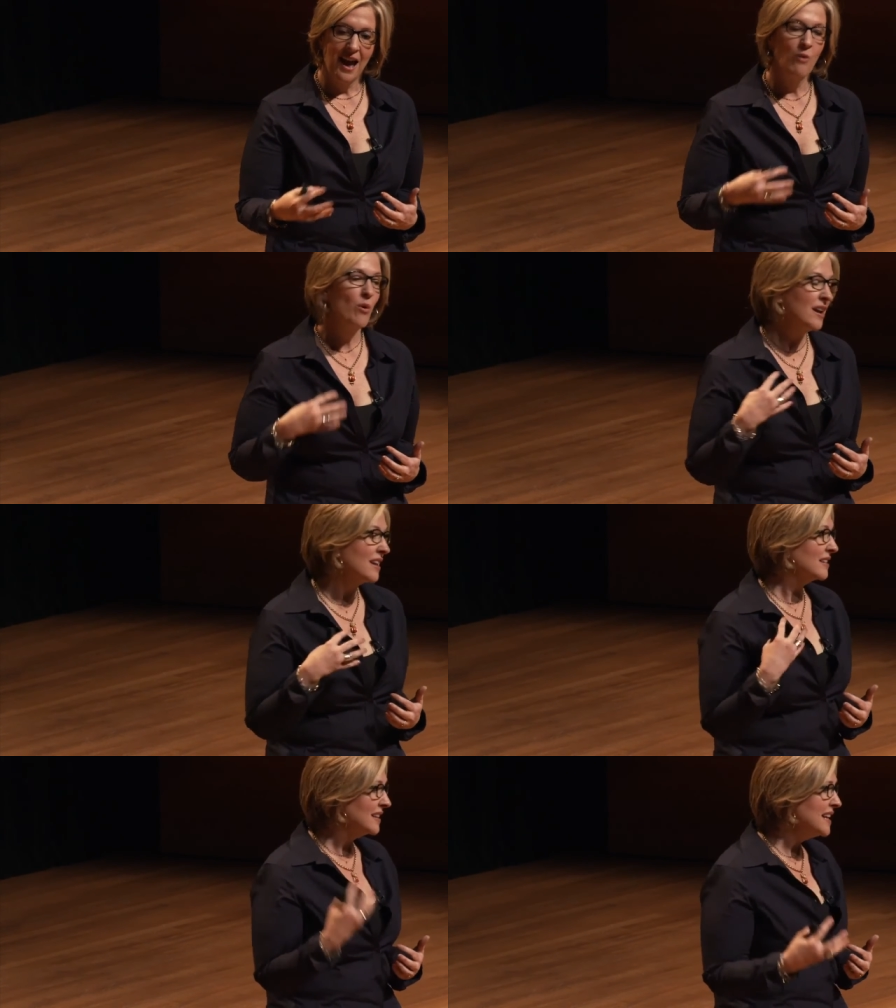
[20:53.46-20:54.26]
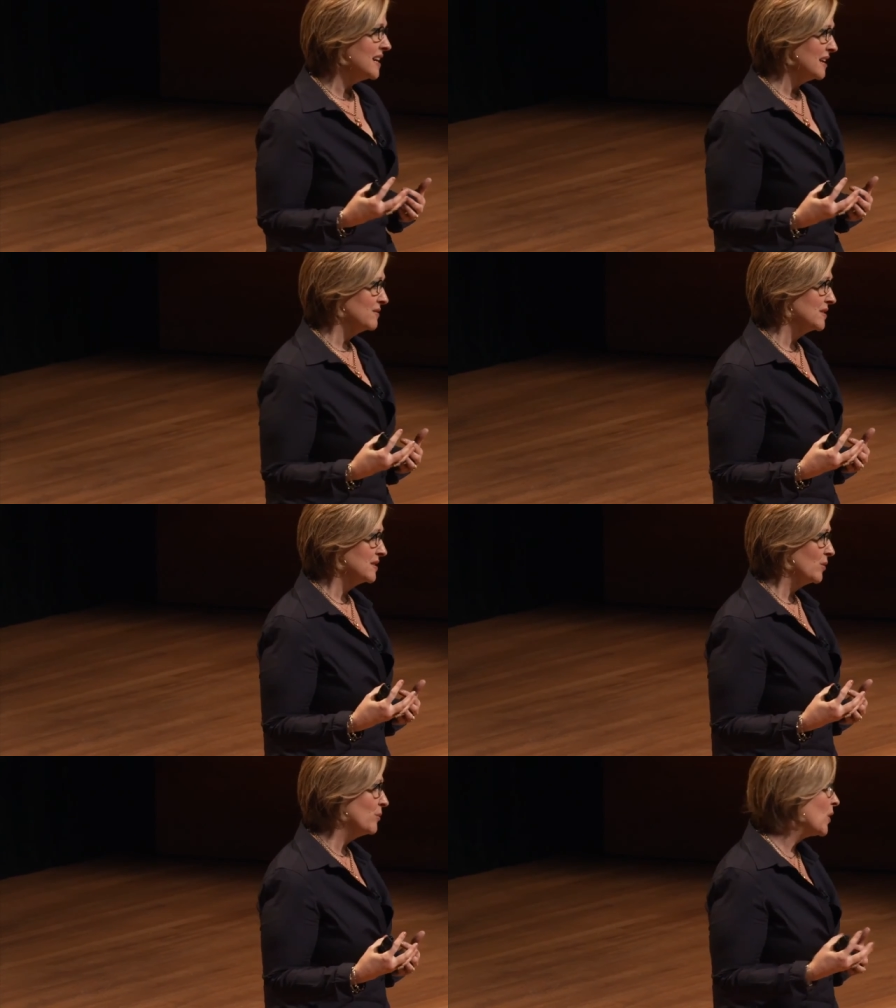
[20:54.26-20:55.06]
And what it
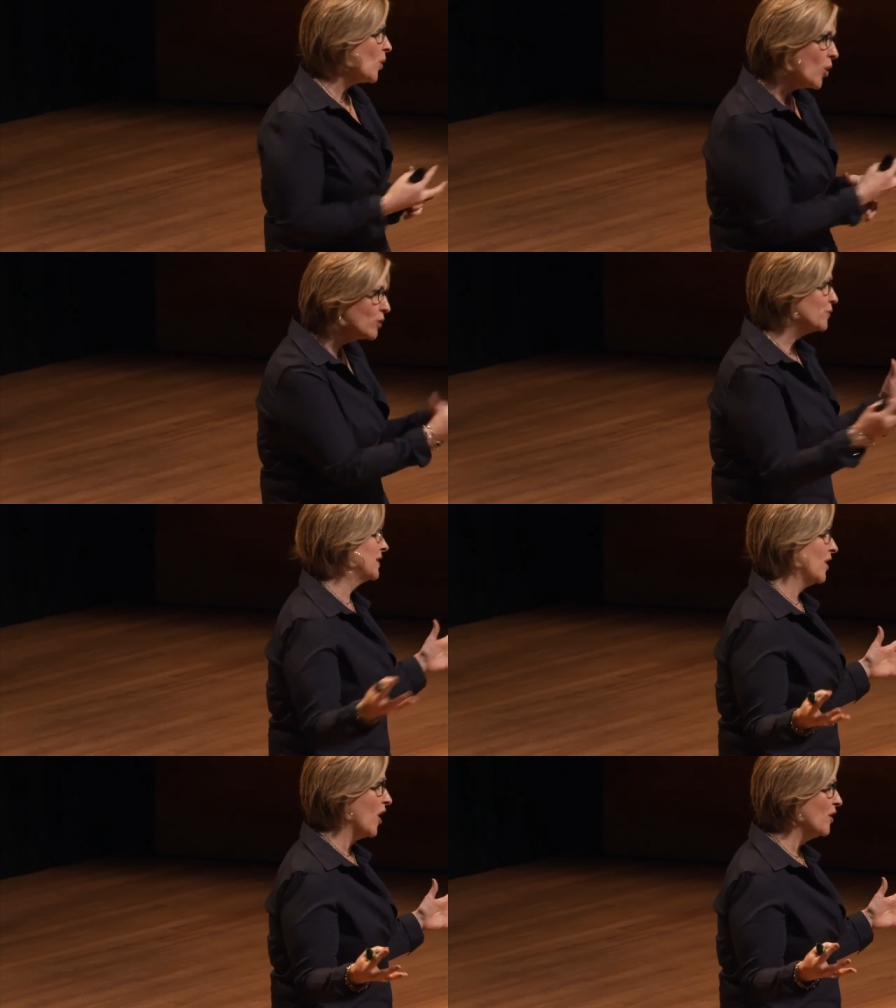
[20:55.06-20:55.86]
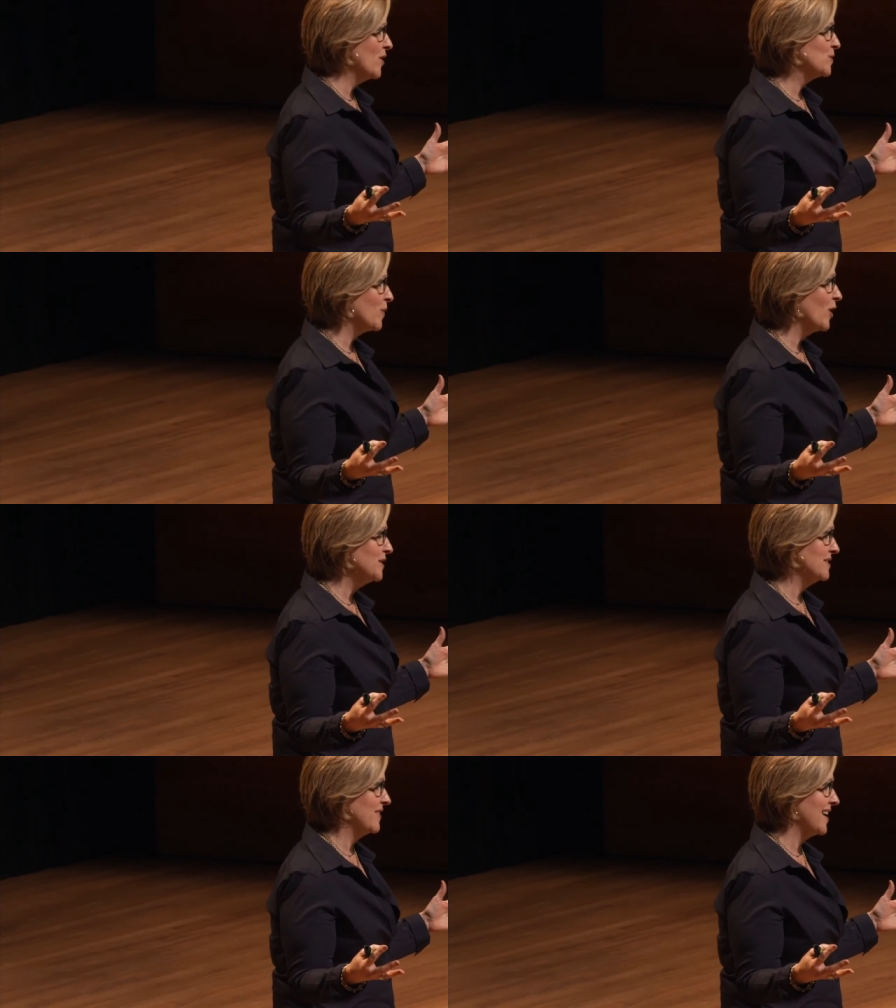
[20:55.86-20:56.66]
leaves when we orphan all those
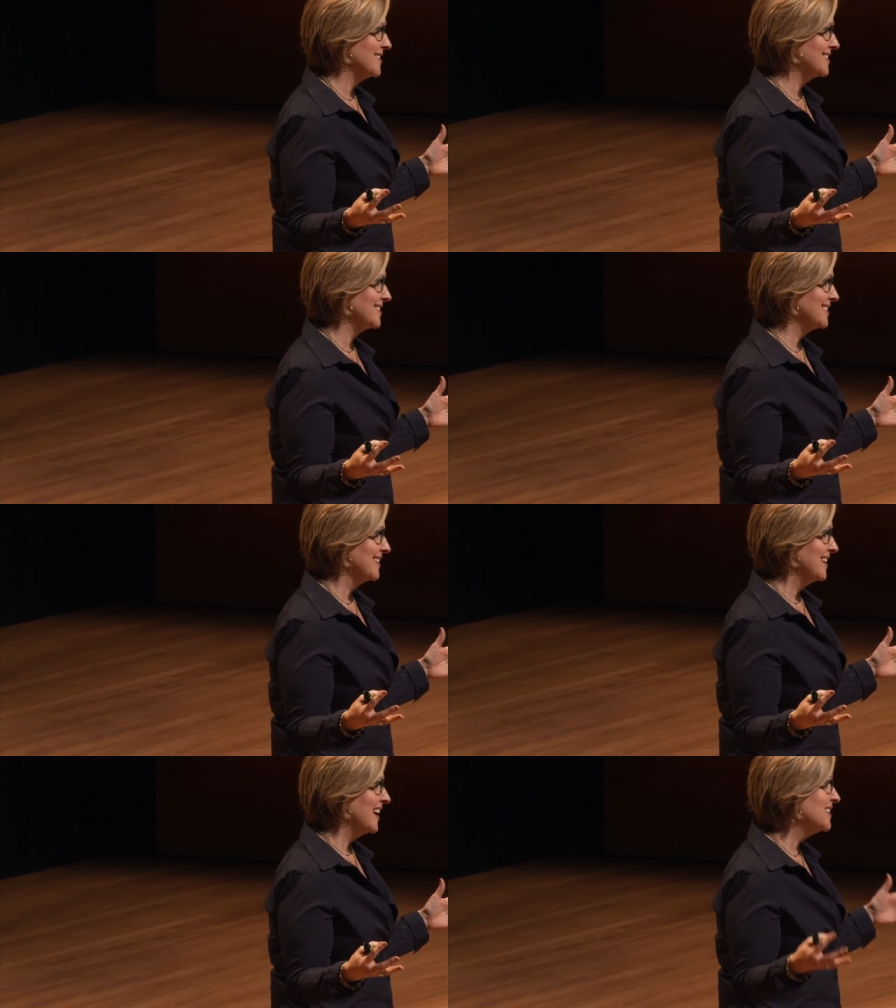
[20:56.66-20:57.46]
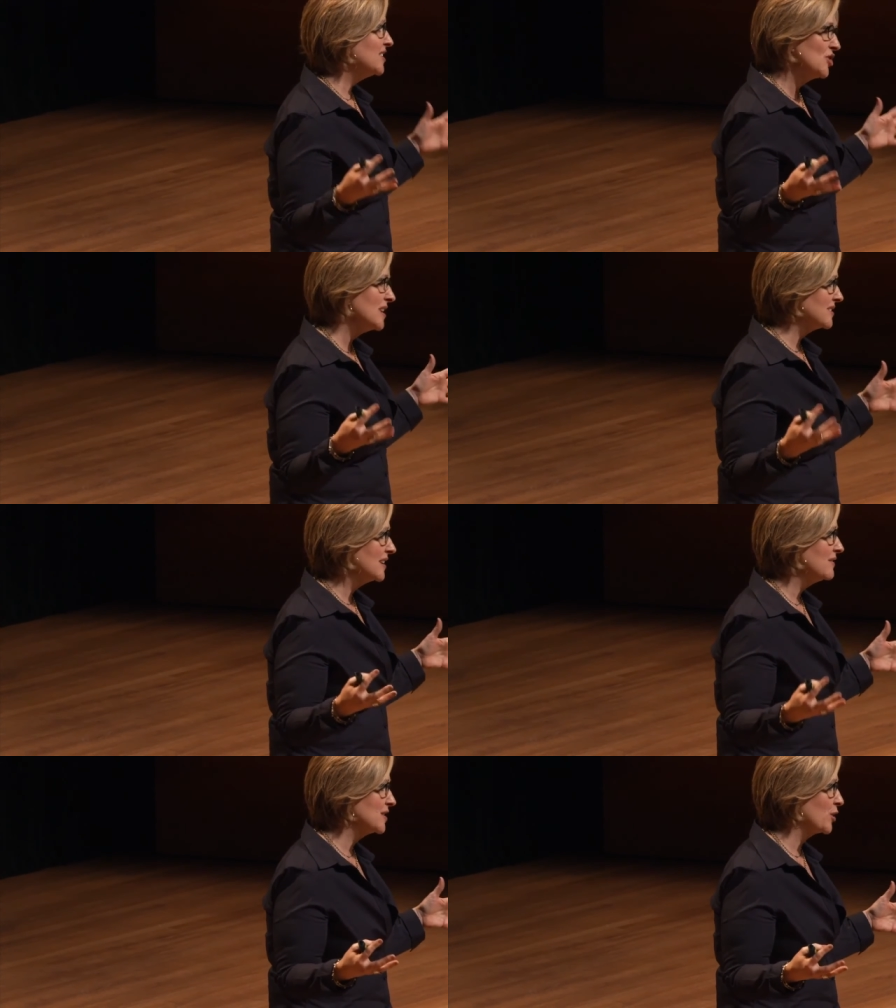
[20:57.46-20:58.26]
parts of us is it just
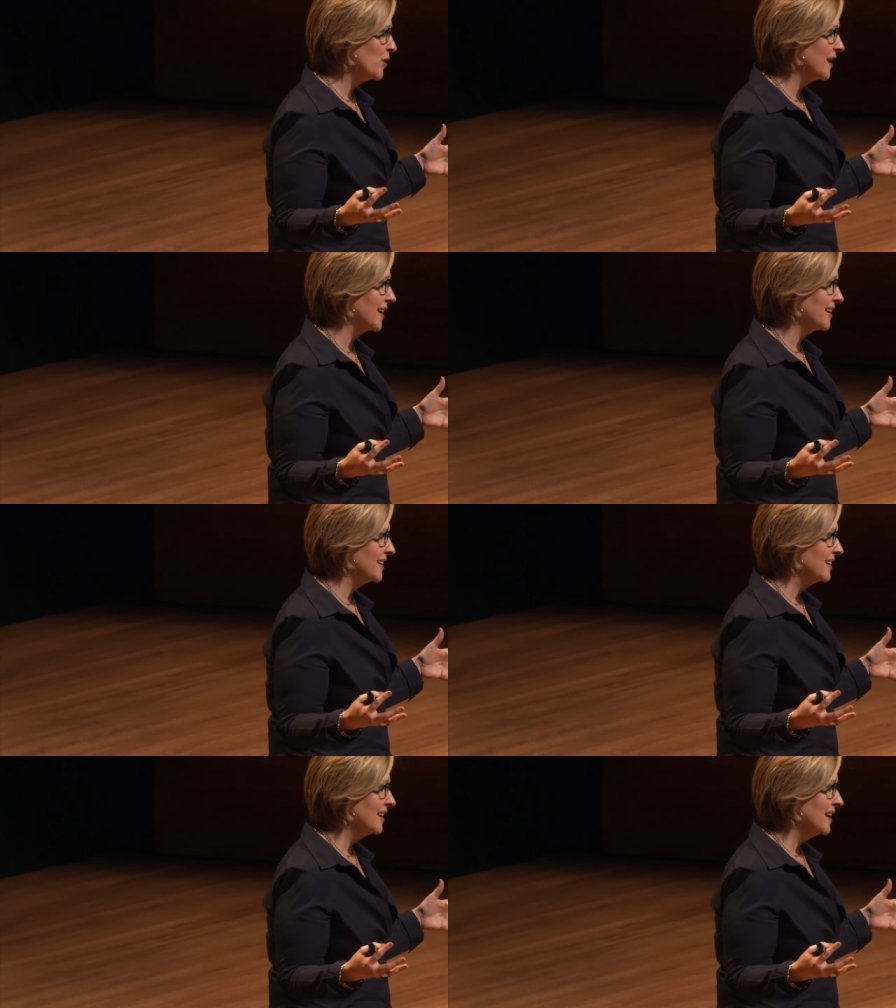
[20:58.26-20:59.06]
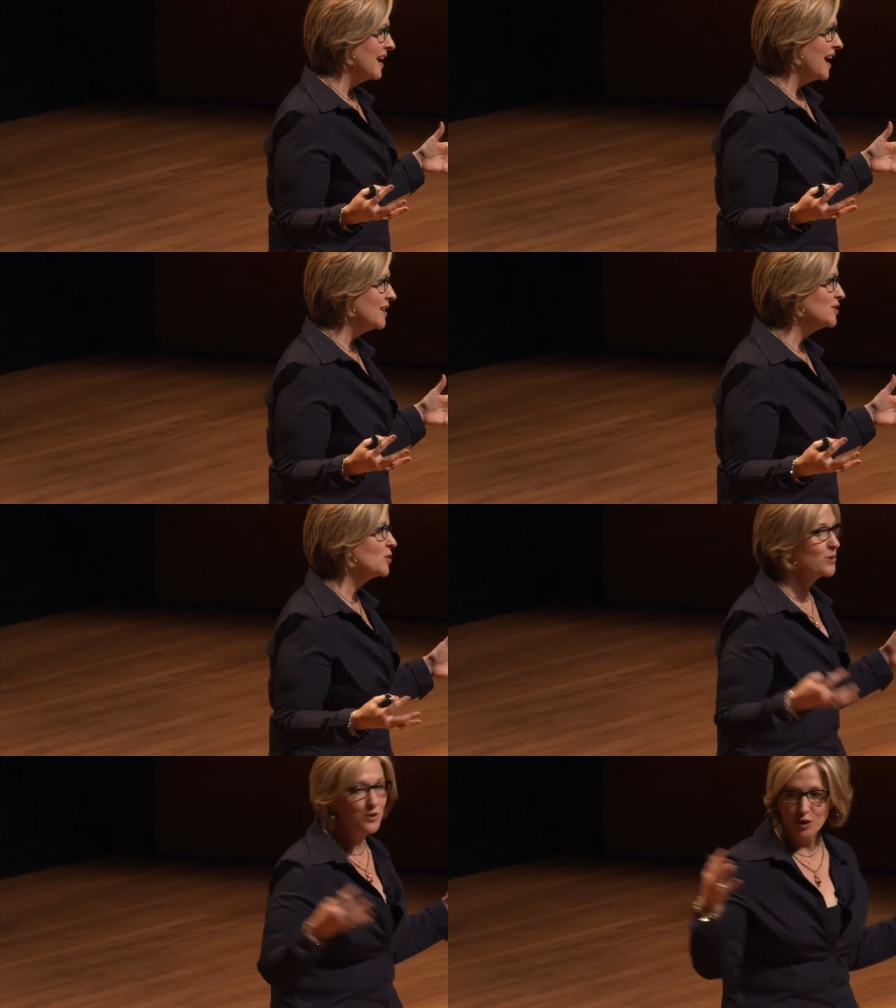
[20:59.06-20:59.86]
leaves the critic. And
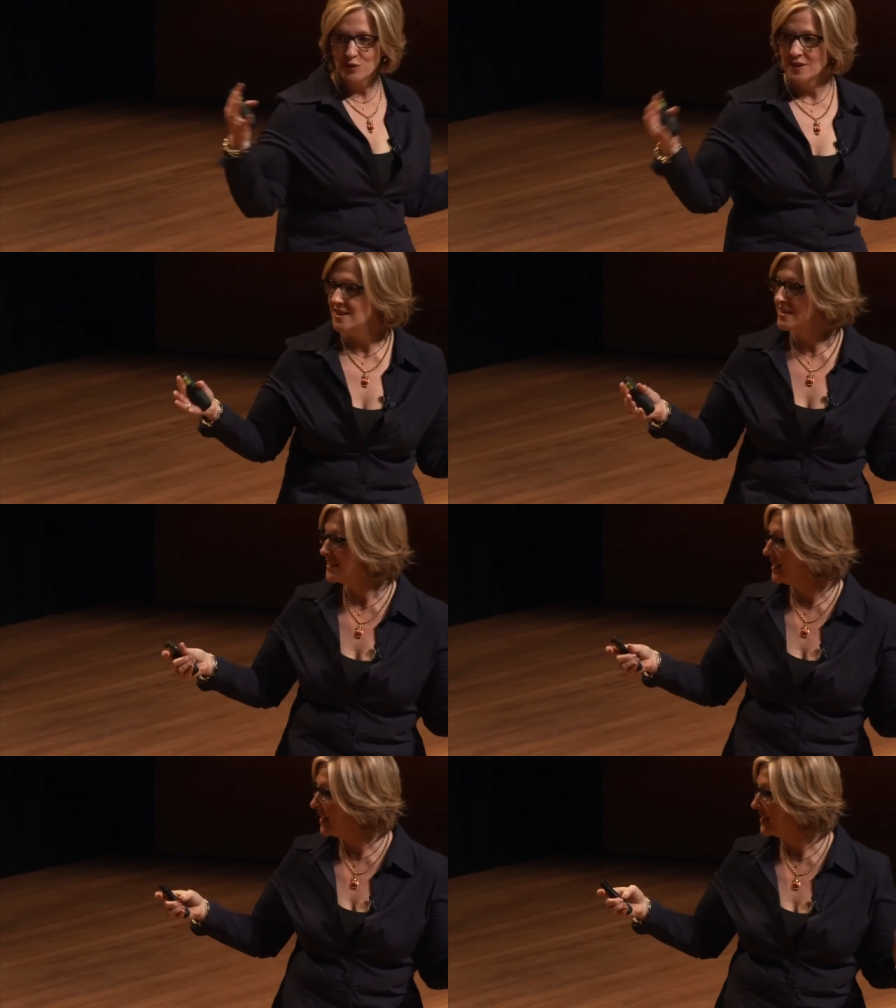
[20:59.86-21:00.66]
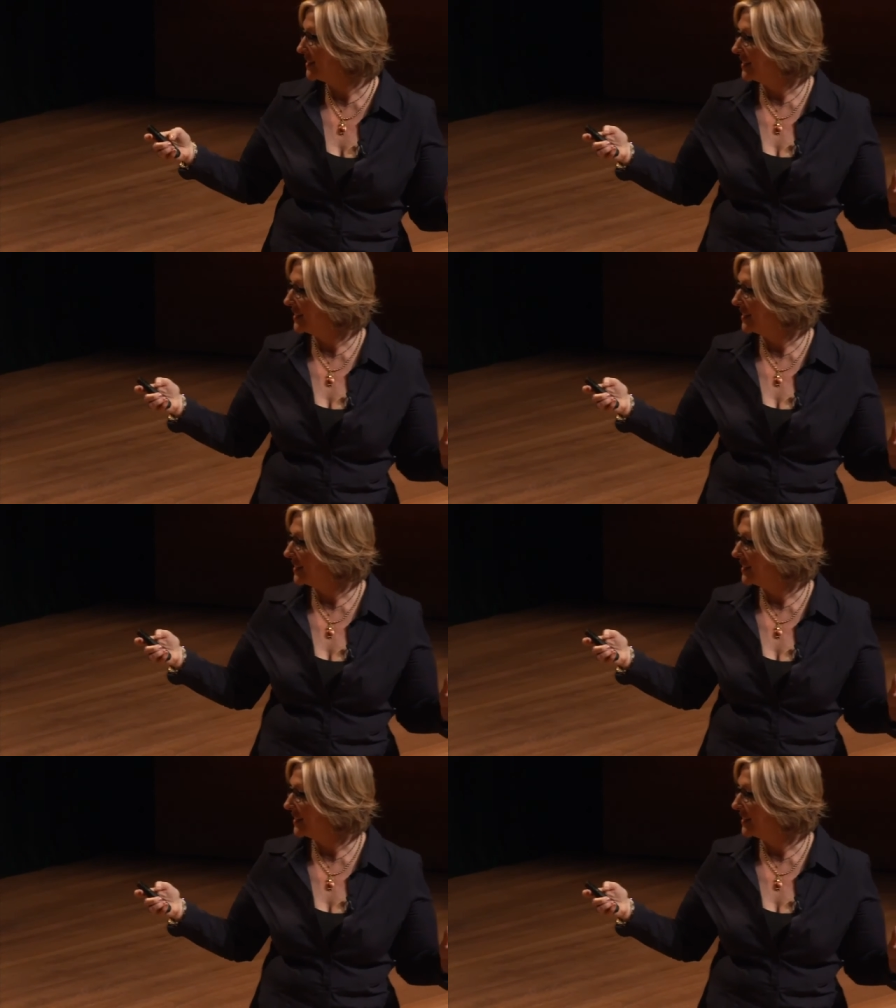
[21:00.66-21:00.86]
so reserved in this seat